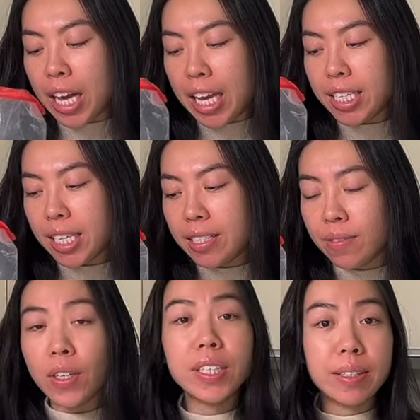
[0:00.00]
It is
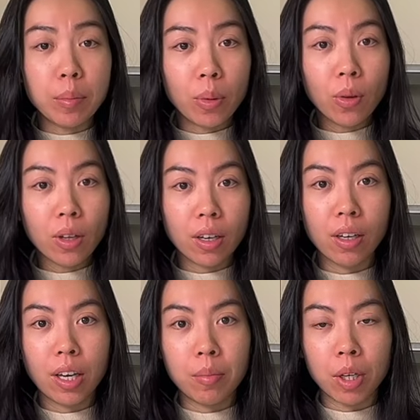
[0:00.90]
very simple,
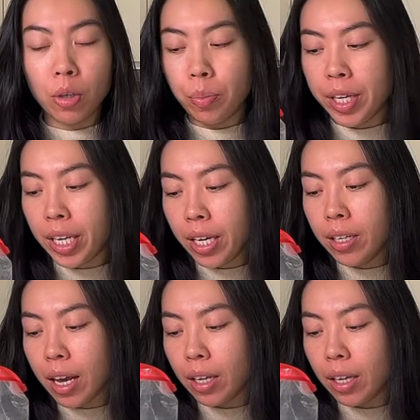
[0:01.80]
in my opinion,